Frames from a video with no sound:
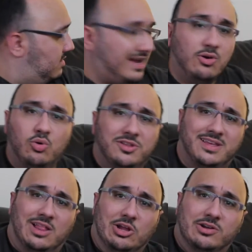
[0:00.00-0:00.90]
how cool does
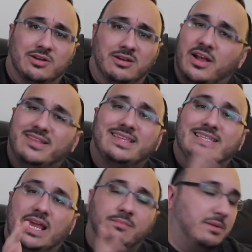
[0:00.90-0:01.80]
that look? It's a
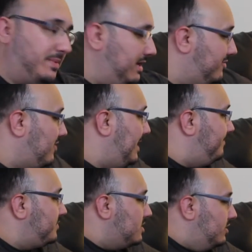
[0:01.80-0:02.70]
statement piece,
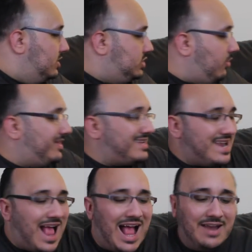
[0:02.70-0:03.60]
right? So it's
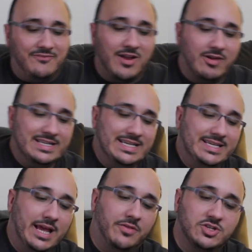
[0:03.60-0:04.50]
not very
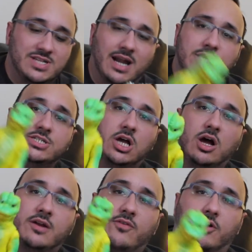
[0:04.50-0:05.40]
detailed. There's not a
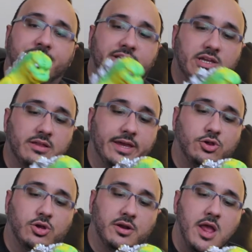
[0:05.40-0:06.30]
ton of
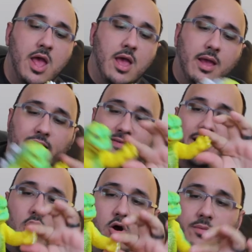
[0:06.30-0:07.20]
articulation. His
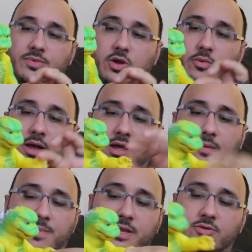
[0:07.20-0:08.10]
arms go
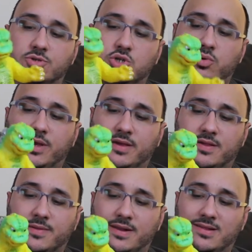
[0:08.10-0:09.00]
up, they don't
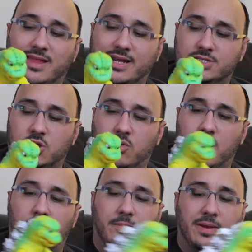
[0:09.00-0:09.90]
twist, and his legs go
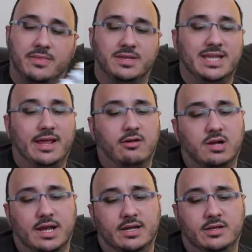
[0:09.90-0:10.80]
up, and the tail
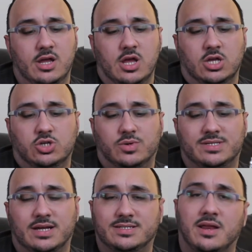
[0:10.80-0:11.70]
kind of twists
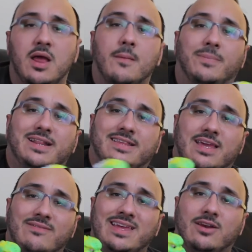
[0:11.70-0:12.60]
side to side. But it's
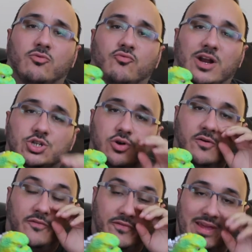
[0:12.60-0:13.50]
giving it a retro
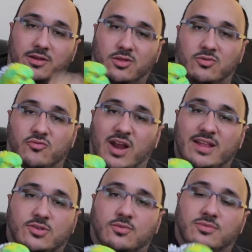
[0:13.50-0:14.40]
feel,
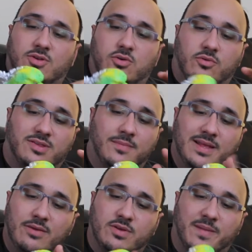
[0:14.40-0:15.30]
right? So
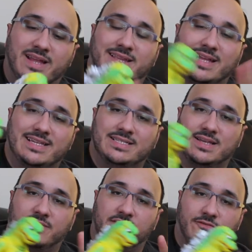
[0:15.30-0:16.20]
something that was made in
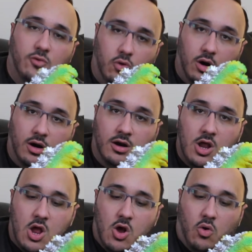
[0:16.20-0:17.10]
1974,
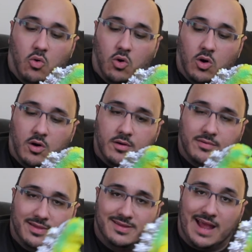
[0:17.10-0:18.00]
or
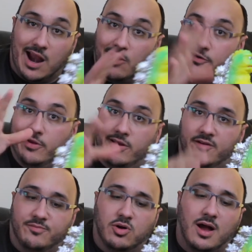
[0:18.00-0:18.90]
this era
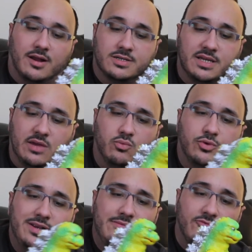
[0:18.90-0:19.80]
of product, it
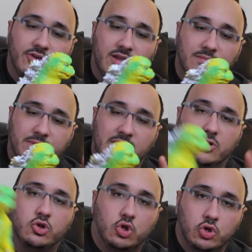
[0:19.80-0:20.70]
wouldn't really be
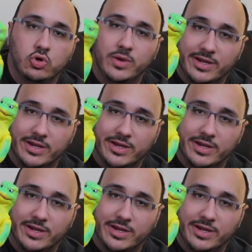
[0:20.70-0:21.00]
too